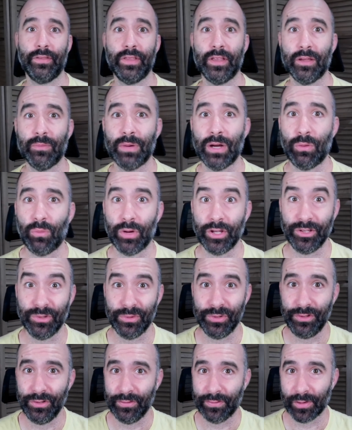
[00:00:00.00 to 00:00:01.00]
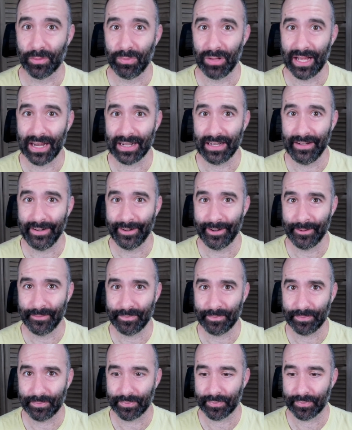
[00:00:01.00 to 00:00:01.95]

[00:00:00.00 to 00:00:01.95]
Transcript: think about what you would do for black here.